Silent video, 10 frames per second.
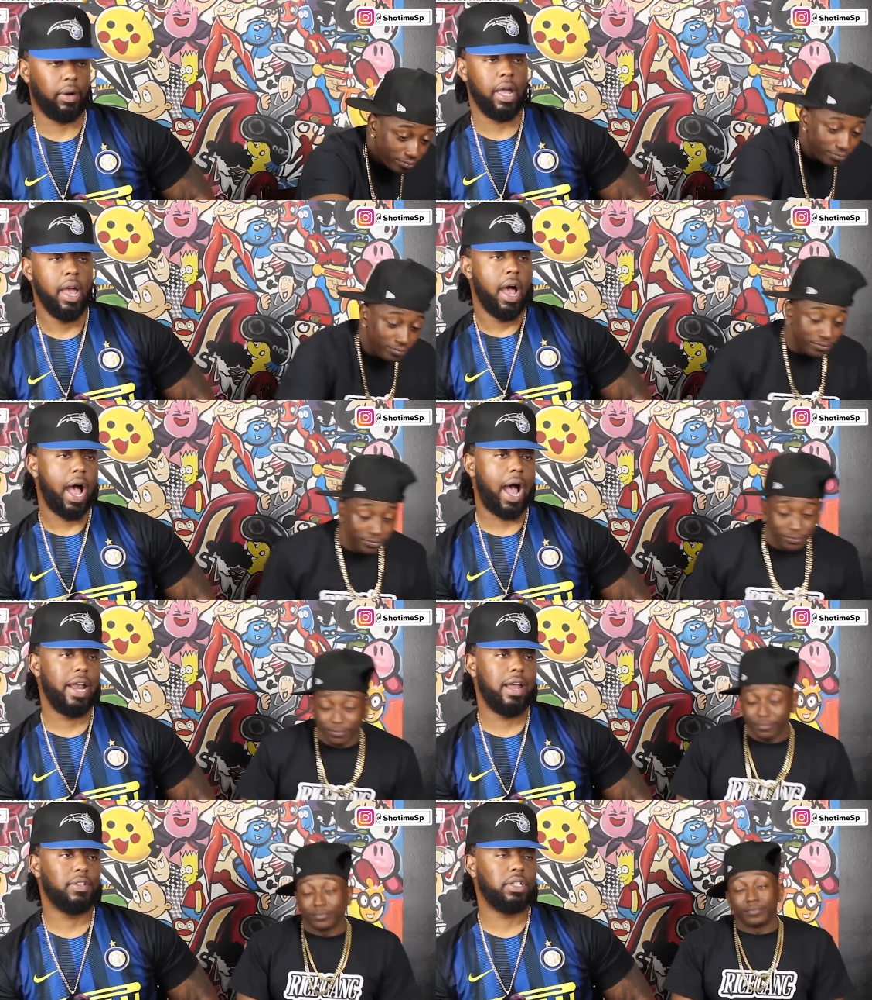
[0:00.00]
Speaker 1: right? I
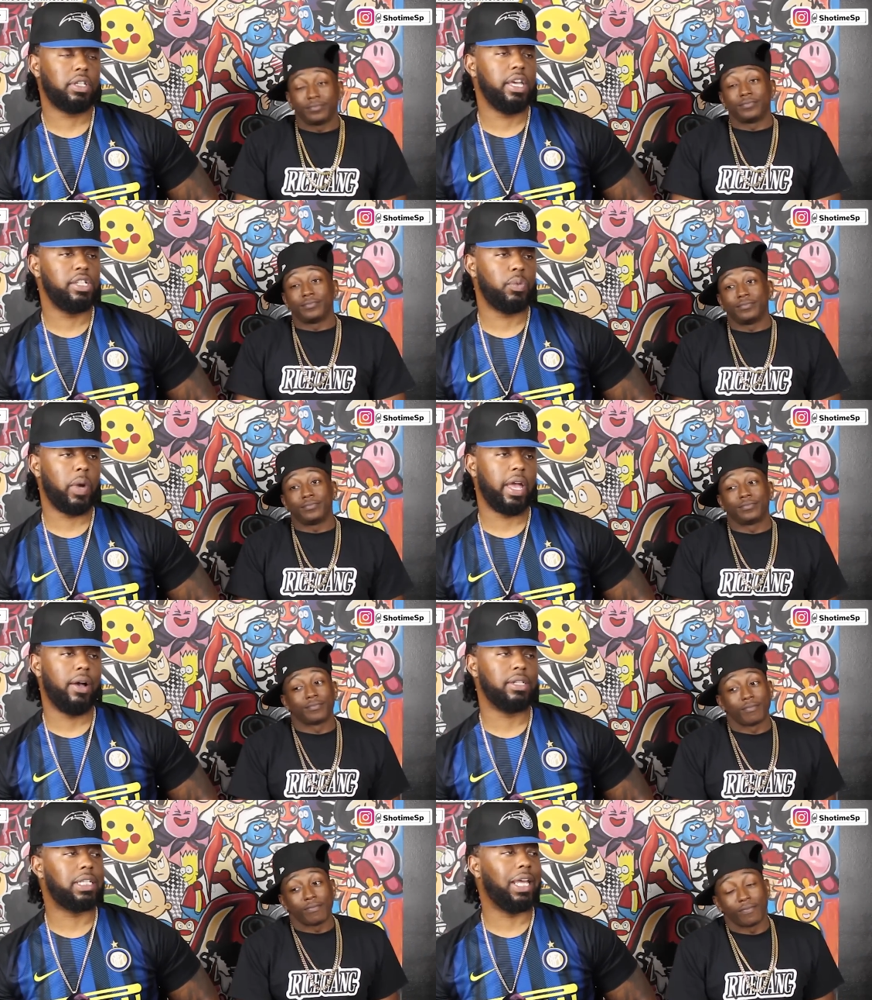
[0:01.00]
never took the easy way
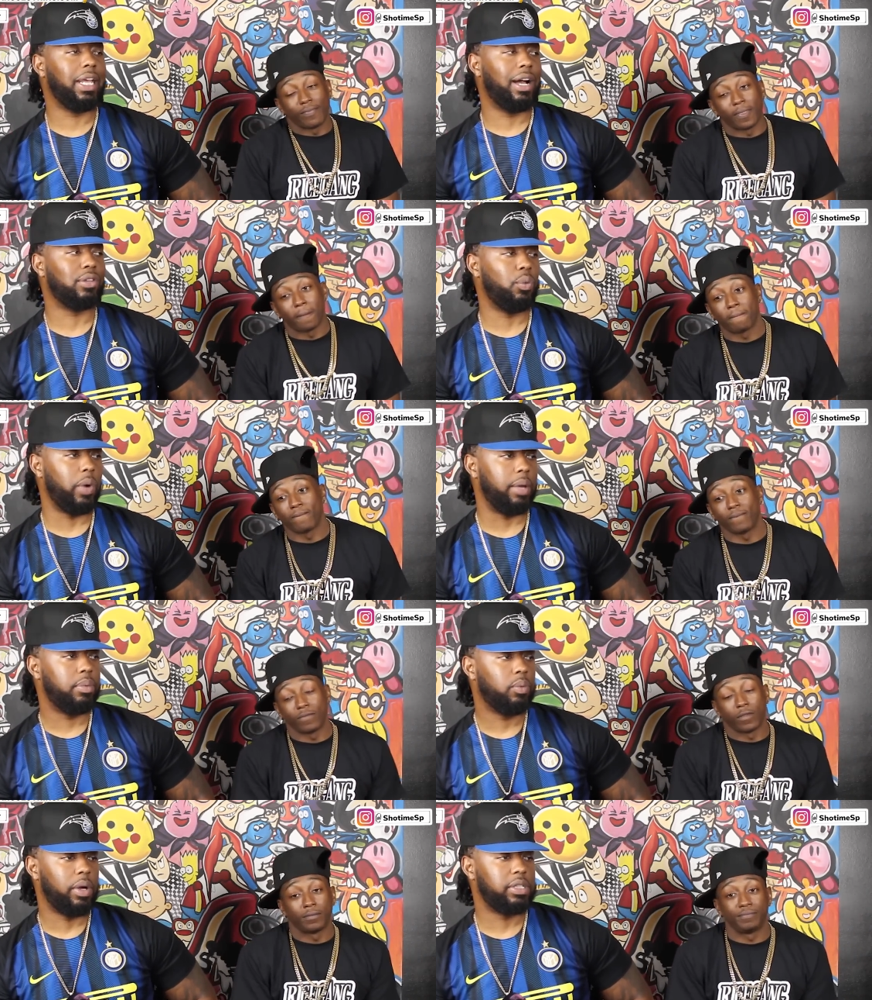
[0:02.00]
out as getting out the whip.
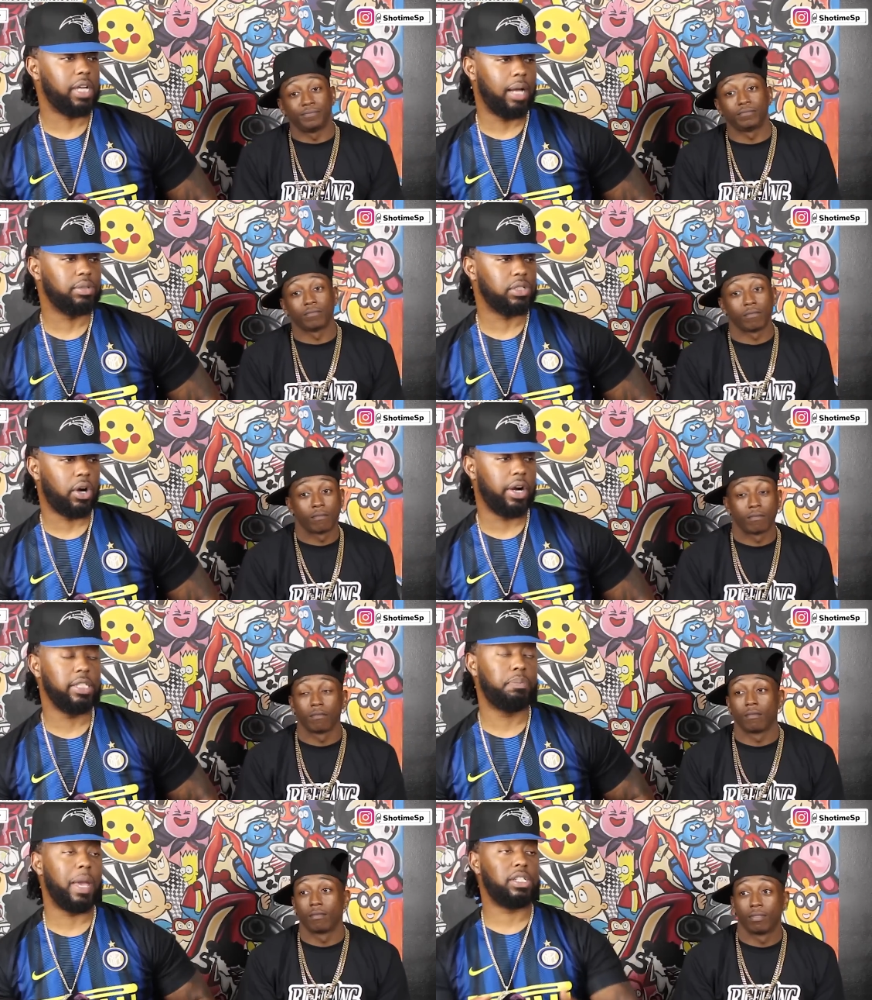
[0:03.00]
When times is hard,
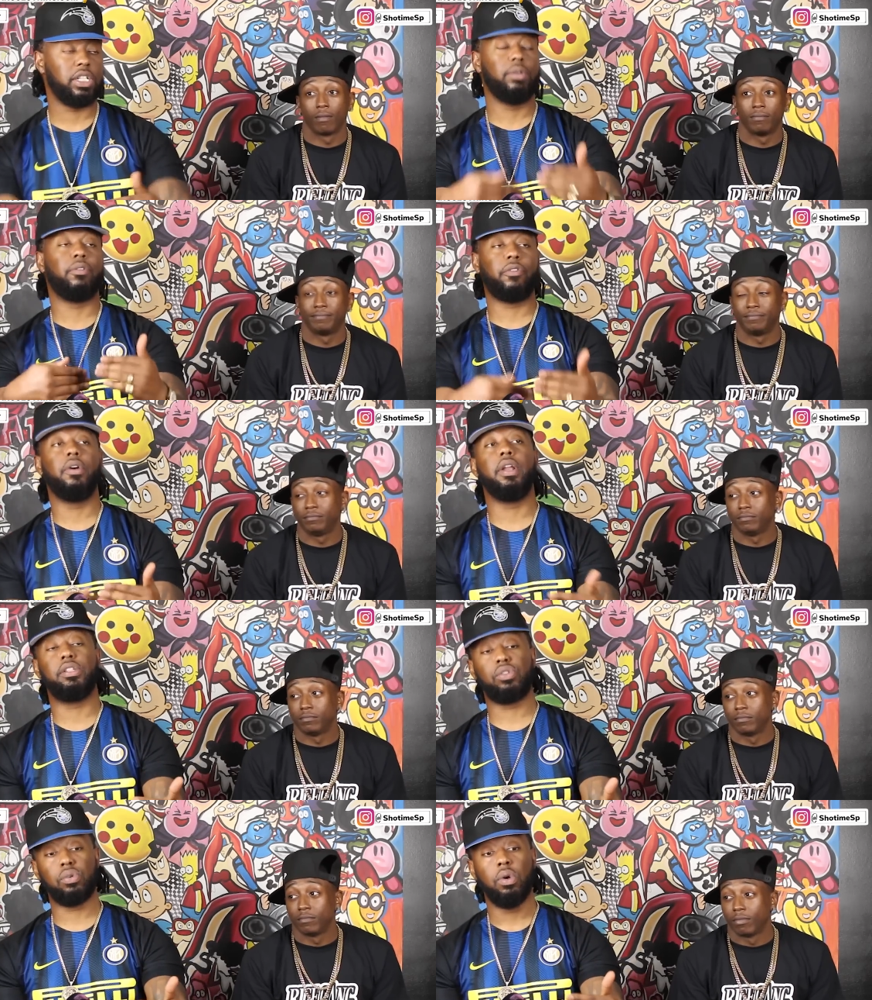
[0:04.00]
he's basically referring it
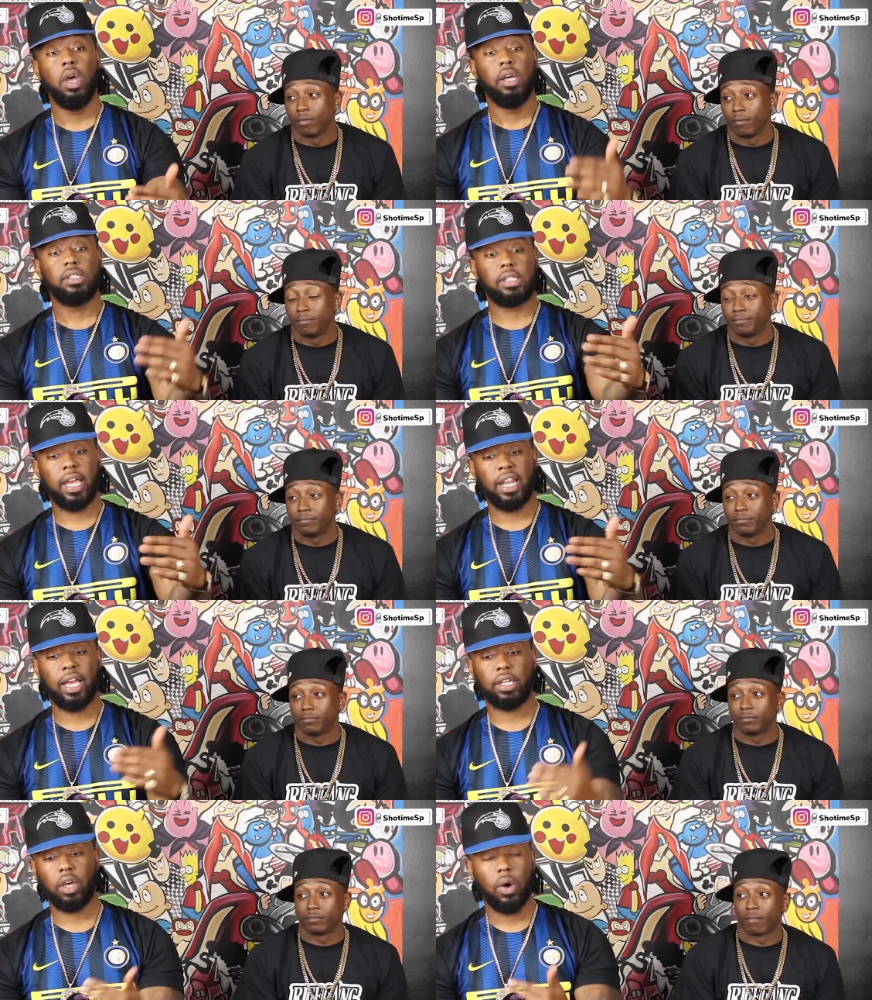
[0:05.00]
to saying
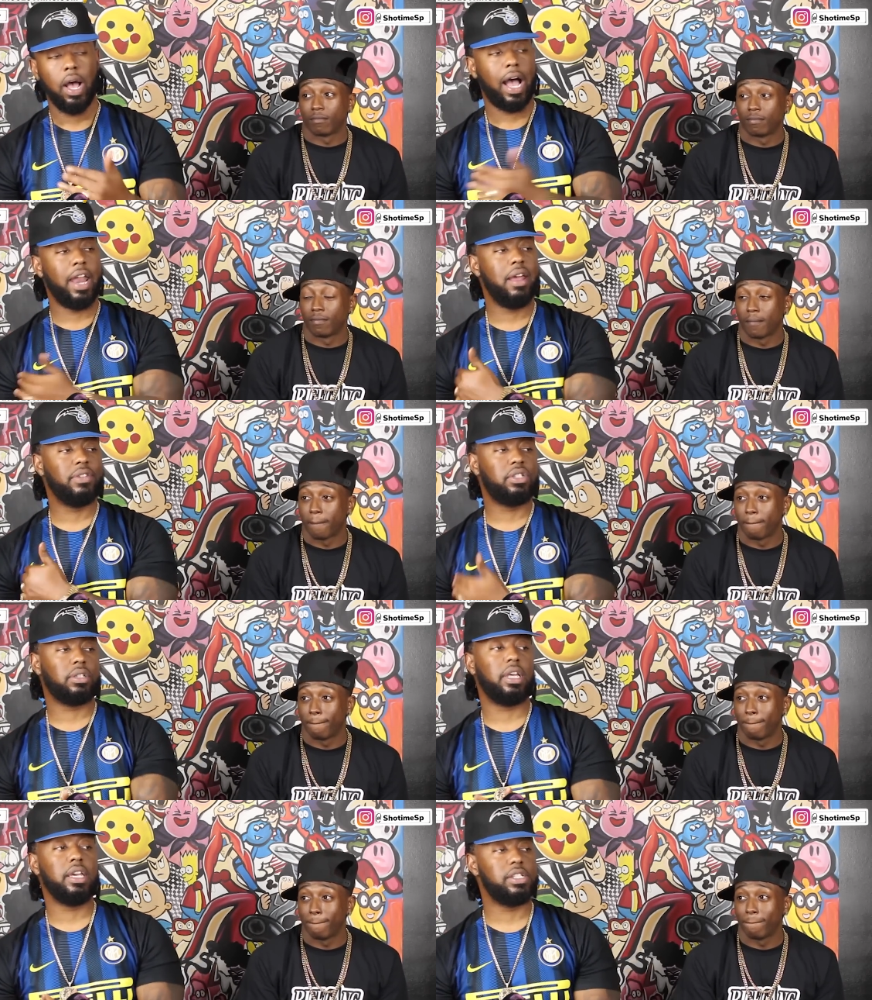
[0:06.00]
like, yo, I never took
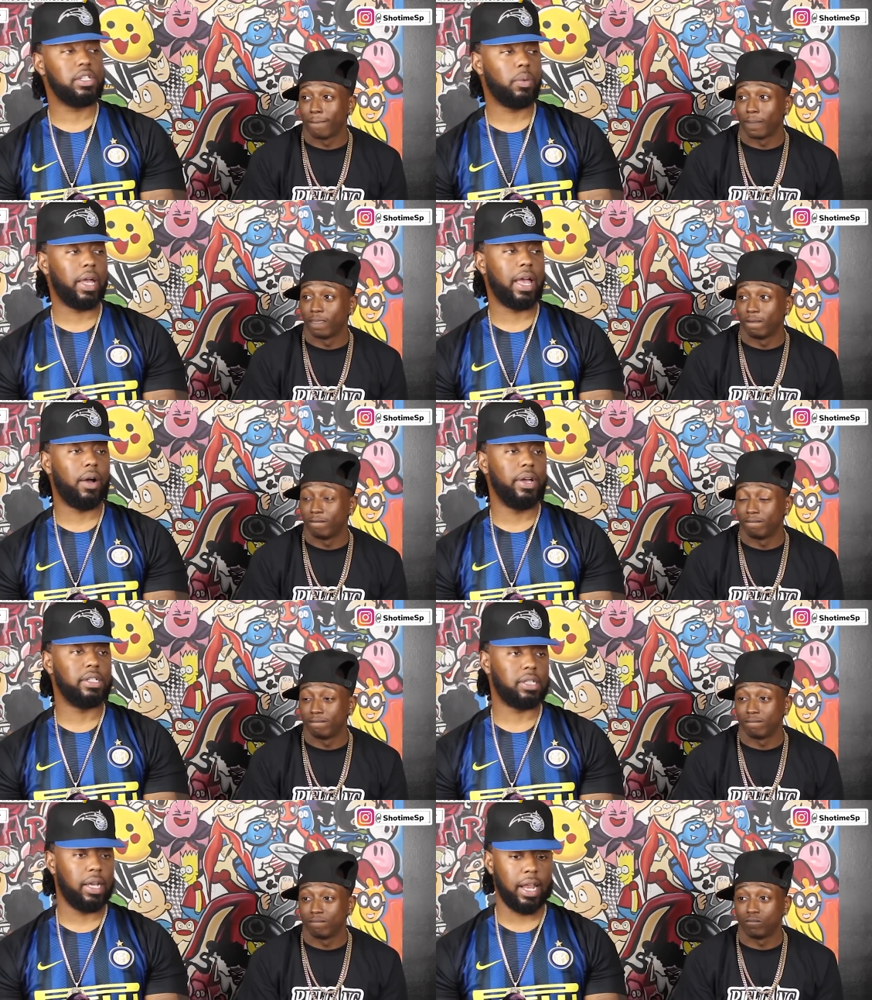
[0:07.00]
the easy way out is
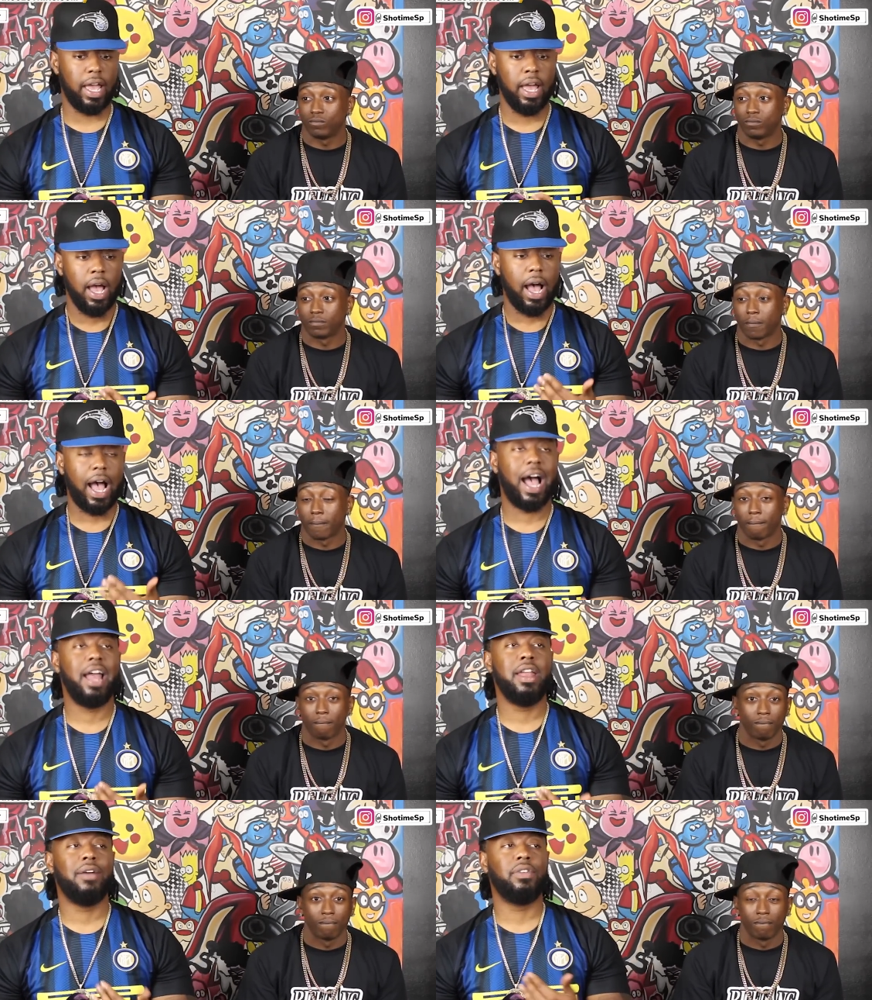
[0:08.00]
saying that I
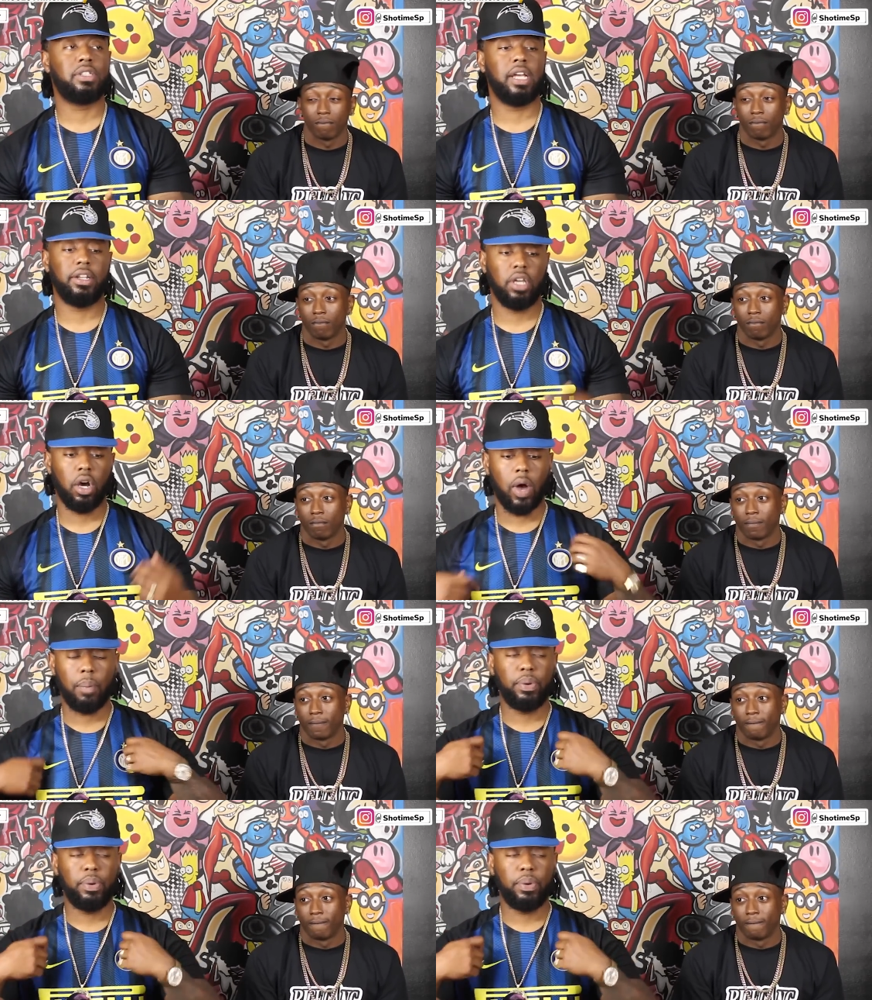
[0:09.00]
never said, yo, I'm